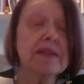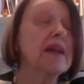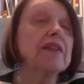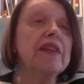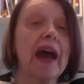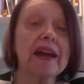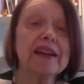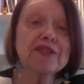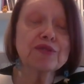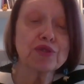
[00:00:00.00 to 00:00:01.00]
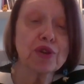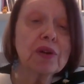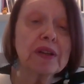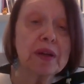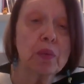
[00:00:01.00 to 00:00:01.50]
That is
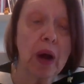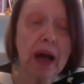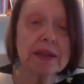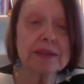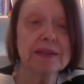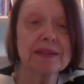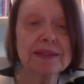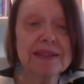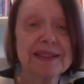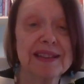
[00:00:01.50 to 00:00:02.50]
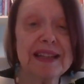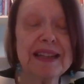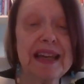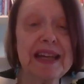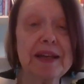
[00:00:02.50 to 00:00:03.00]
truly what
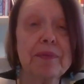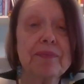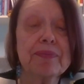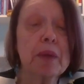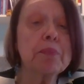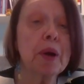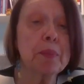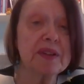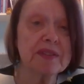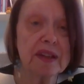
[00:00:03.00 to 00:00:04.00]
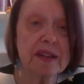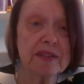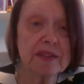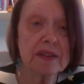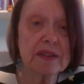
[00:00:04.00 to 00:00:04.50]
the purpose
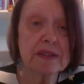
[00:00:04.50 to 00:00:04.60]
is